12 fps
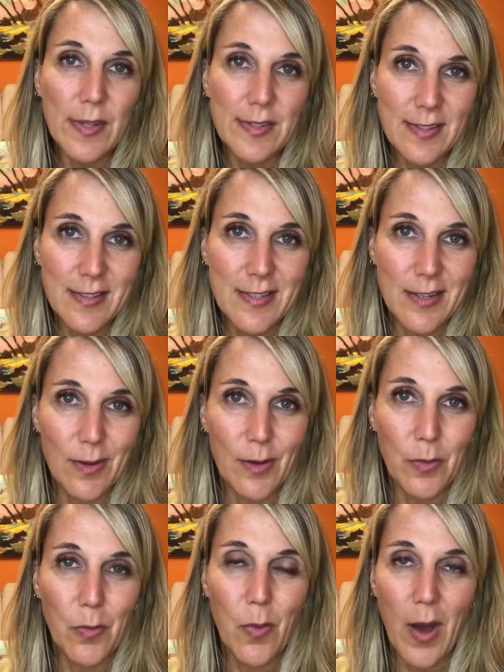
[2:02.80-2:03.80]
the
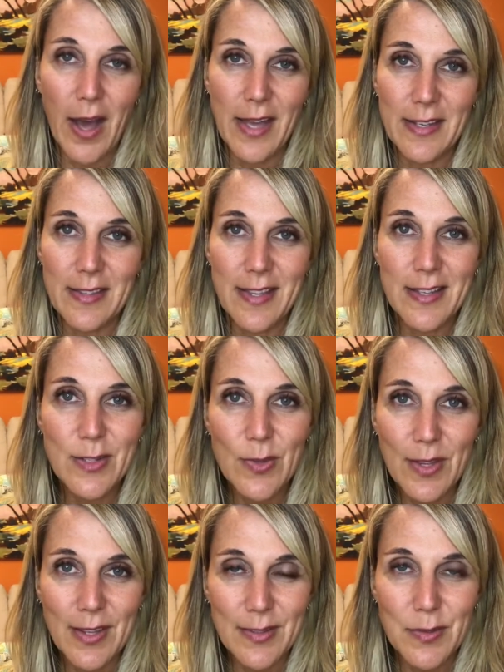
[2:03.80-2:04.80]
deal? Why did they do
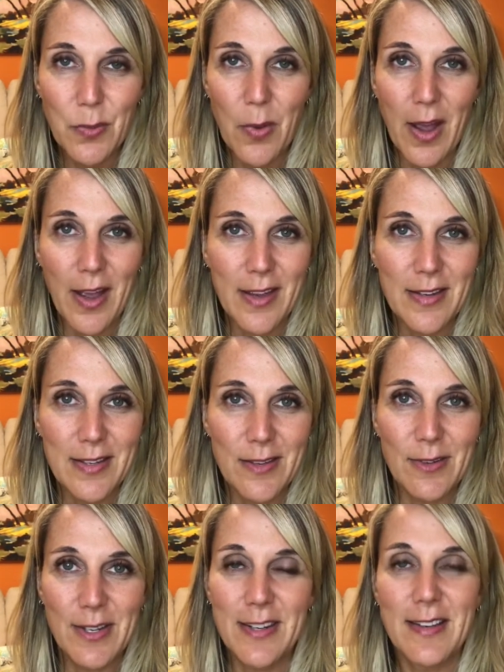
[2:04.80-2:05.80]
this? Why do
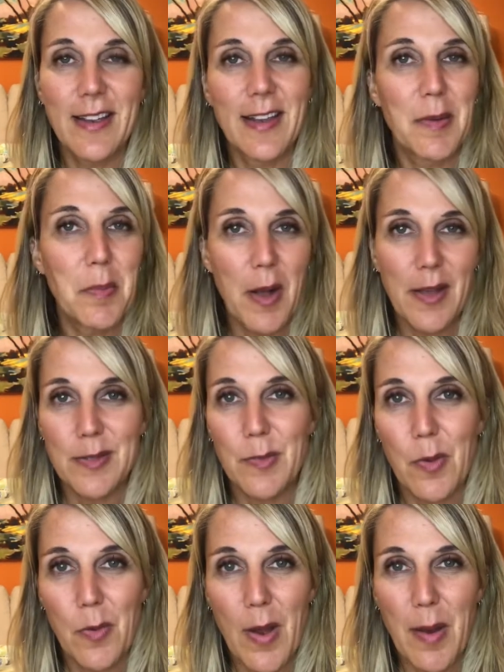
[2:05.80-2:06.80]
you need an
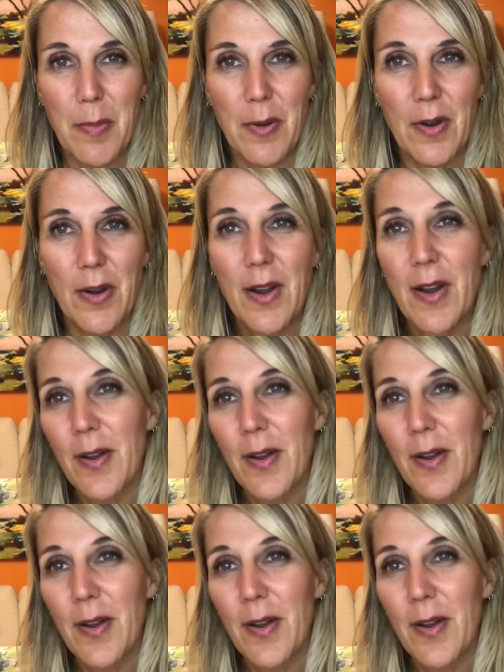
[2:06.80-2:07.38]
Impossible Whopper?